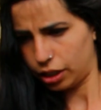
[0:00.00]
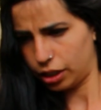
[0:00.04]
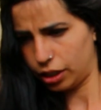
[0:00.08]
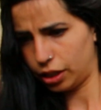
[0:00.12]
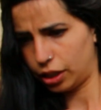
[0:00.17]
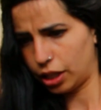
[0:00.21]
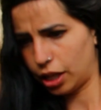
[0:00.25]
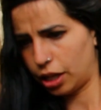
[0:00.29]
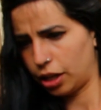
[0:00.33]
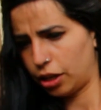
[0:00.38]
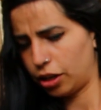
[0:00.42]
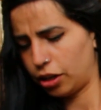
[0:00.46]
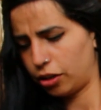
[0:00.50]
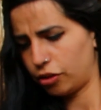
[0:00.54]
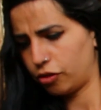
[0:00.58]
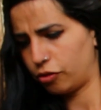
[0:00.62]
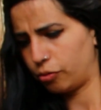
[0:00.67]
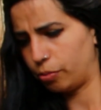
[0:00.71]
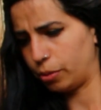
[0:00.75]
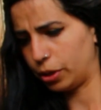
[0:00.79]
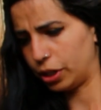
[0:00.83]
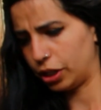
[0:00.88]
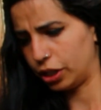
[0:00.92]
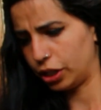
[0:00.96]

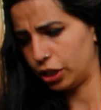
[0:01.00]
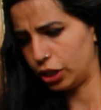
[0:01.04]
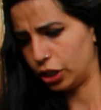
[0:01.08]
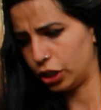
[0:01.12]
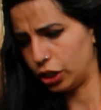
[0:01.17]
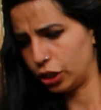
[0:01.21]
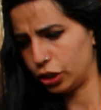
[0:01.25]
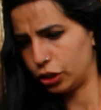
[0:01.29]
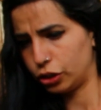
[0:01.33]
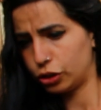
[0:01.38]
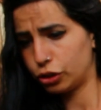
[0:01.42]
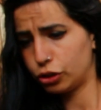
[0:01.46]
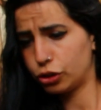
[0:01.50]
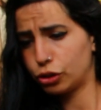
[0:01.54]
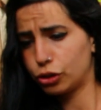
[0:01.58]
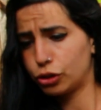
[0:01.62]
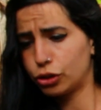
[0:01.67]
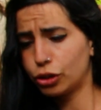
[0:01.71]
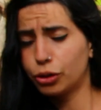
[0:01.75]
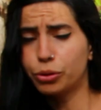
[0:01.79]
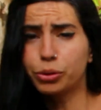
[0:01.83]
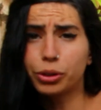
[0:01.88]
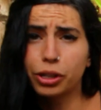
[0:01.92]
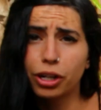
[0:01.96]
They've been
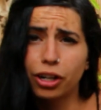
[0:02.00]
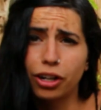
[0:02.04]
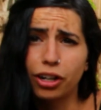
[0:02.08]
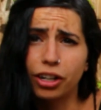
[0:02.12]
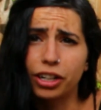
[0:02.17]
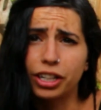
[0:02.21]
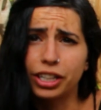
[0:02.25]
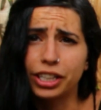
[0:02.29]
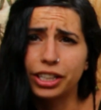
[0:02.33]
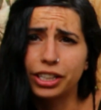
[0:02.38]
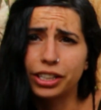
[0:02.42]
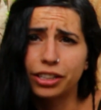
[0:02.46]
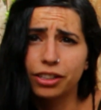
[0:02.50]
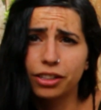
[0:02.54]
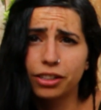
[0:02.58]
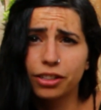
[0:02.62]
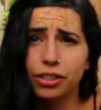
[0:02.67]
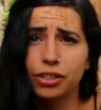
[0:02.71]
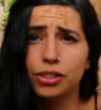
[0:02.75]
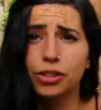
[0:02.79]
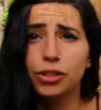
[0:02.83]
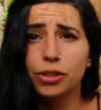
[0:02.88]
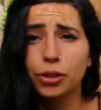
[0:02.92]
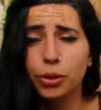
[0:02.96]
so kind
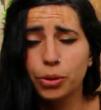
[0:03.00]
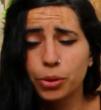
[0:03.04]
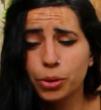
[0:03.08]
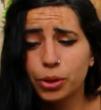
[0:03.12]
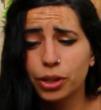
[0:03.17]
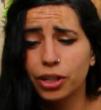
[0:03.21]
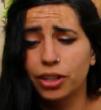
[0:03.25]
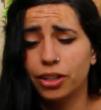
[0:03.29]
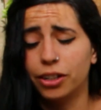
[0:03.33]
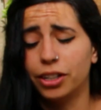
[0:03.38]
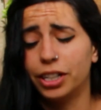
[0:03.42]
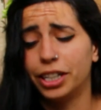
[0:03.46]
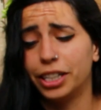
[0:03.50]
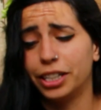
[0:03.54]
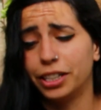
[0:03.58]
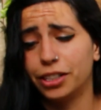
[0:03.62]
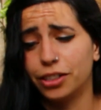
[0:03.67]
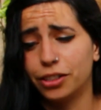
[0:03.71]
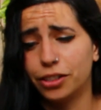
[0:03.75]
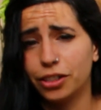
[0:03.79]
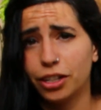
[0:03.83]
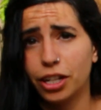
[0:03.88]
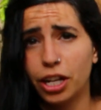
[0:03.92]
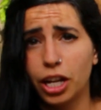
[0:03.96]
to
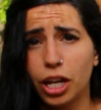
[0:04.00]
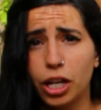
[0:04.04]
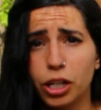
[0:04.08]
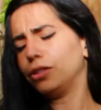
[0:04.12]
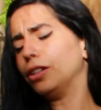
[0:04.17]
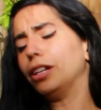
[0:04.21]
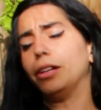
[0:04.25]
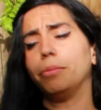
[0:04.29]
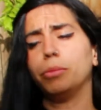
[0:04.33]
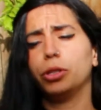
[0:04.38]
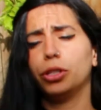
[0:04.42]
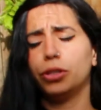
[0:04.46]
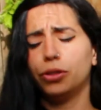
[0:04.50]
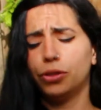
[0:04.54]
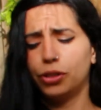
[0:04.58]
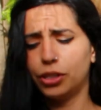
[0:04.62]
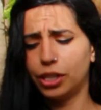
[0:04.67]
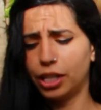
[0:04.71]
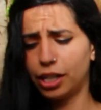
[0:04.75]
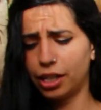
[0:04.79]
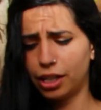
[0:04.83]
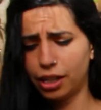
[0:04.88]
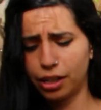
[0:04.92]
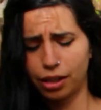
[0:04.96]
let me use
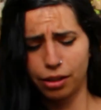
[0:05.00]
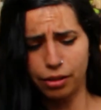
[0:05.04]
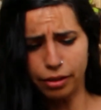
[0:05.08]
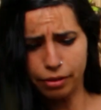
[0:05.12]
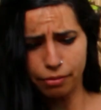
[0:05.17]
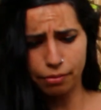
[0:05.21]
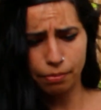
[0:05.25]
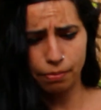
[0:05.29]
their